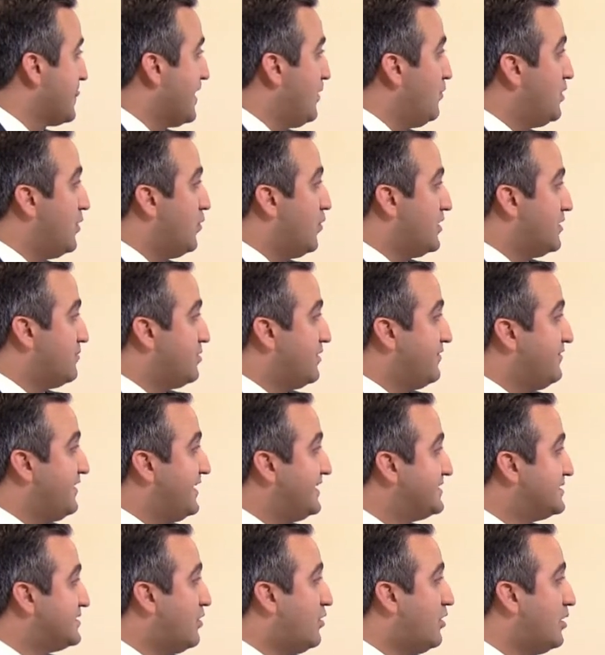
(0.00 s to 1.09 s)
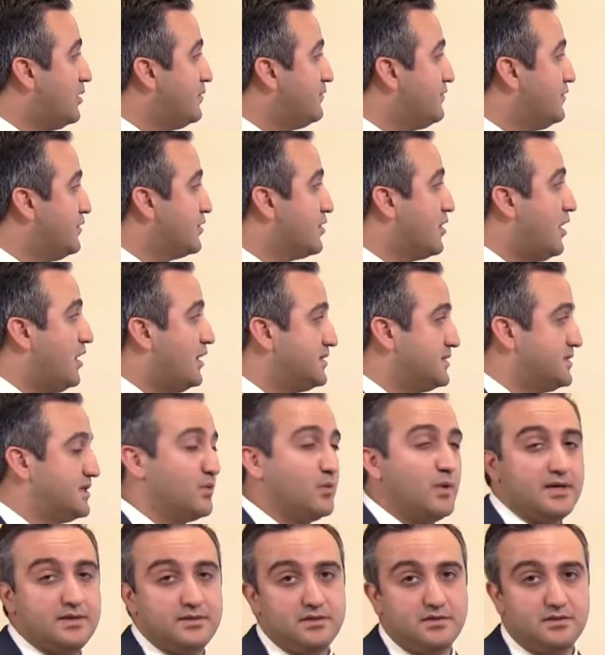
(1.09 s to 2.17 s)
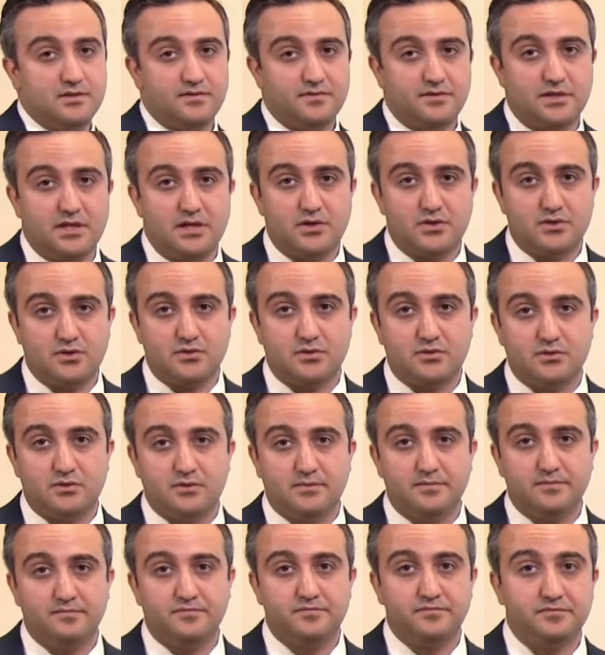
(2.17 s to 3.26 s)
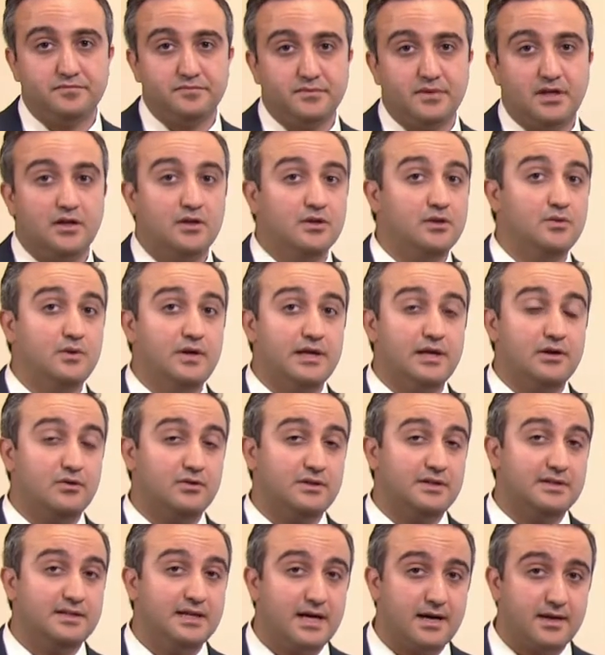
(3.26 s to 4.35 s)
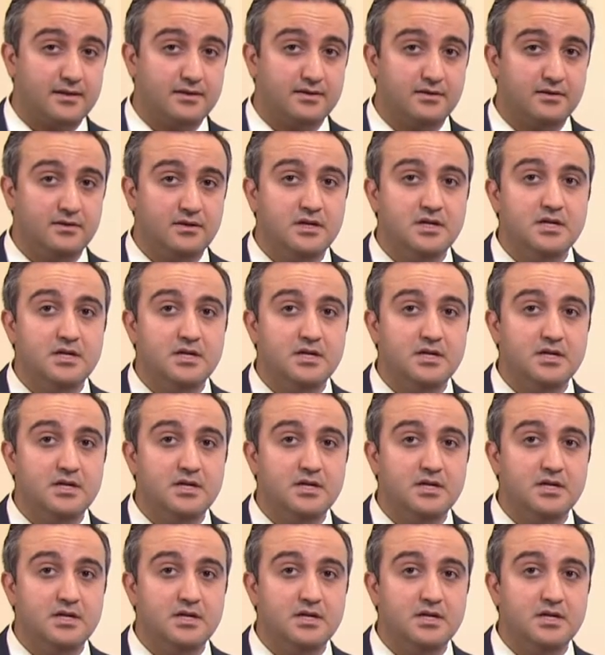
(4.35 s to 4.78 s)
We want to prevent the harmful consequences of seizures, including early death.